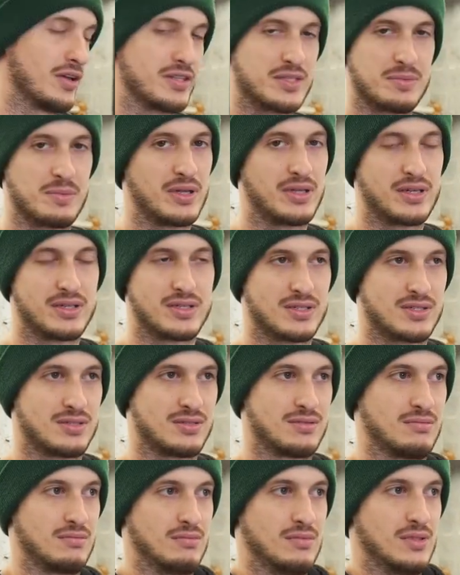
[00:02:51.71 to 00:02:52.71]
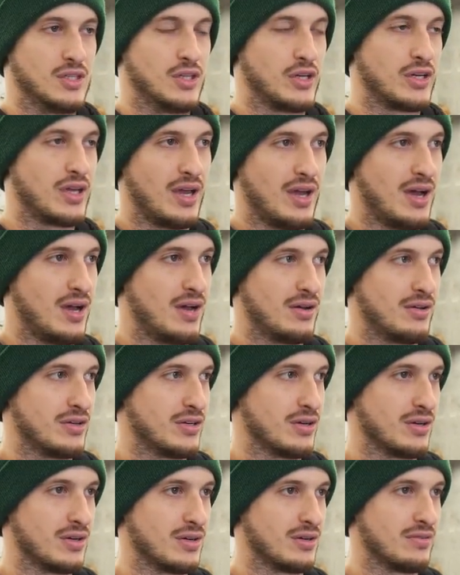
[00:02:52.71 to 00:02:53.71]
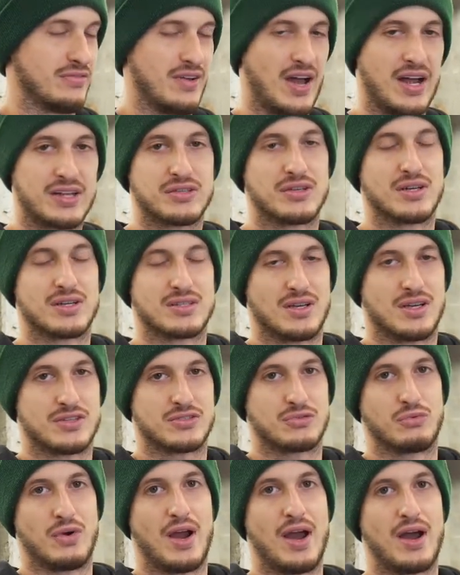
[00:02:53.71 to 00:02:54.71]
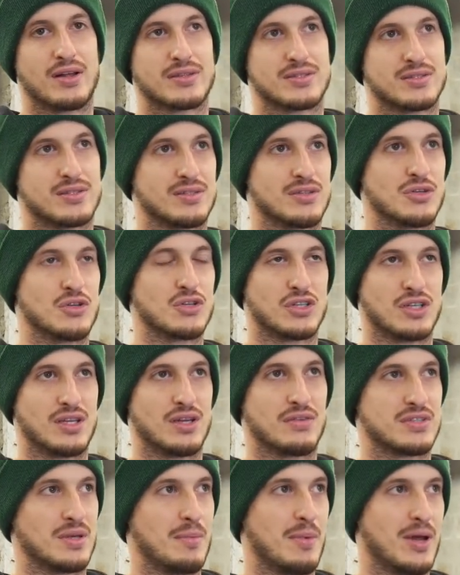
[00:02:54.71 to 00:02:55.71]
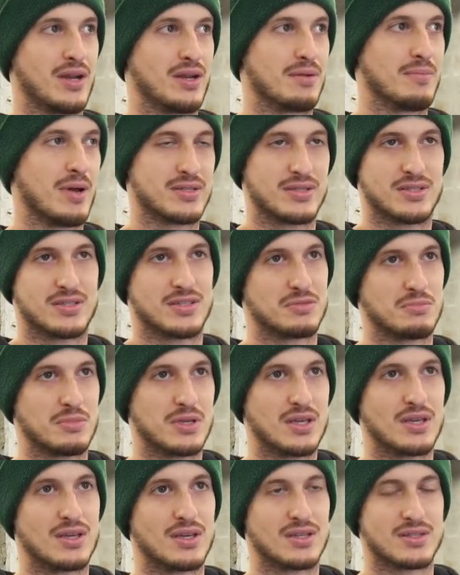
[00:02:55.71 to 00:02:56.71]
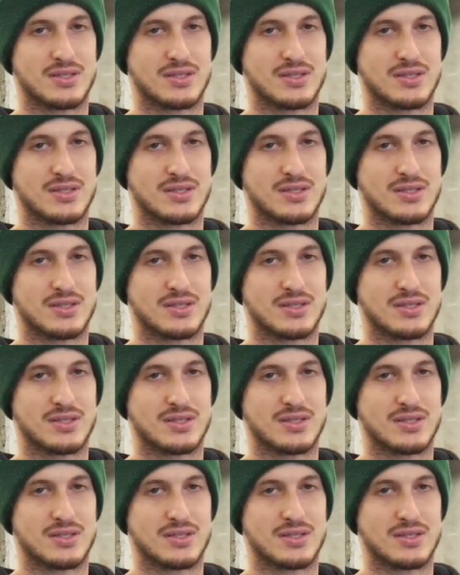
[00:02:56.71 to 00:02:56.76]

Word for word: ultimately, just look at how your factory exhaust routes. Usually, if somebody messages me